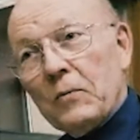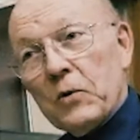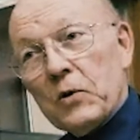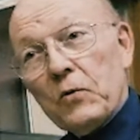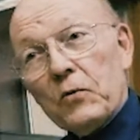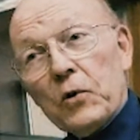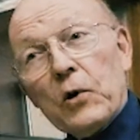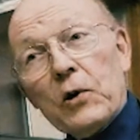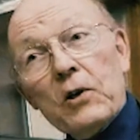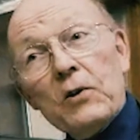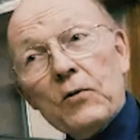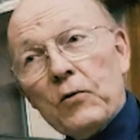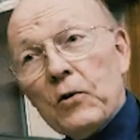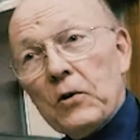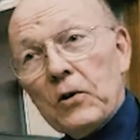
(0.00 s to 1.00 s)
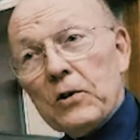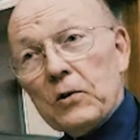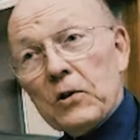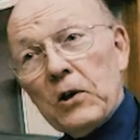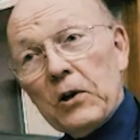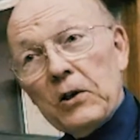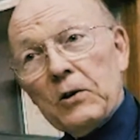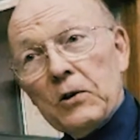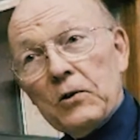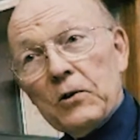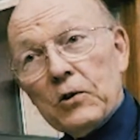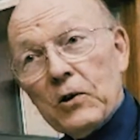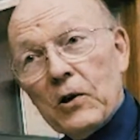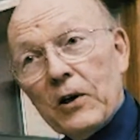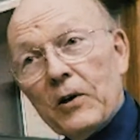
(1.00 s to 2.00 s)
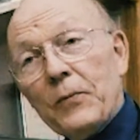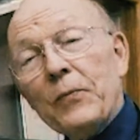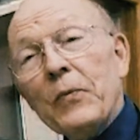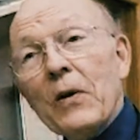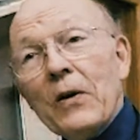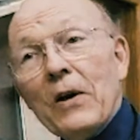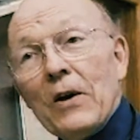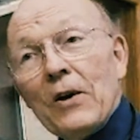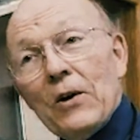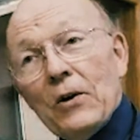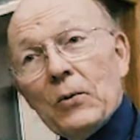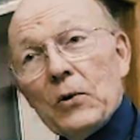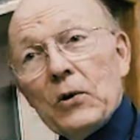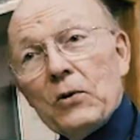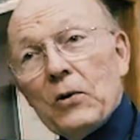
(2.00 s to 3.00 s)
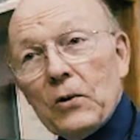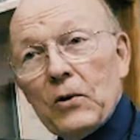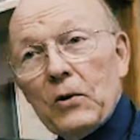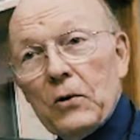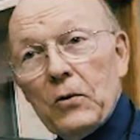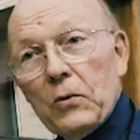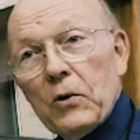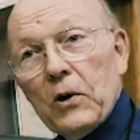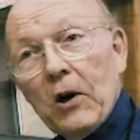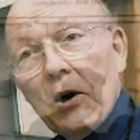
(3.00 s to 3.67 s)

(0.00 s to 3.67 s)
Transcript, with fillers: It's a very different design inside. We took it to a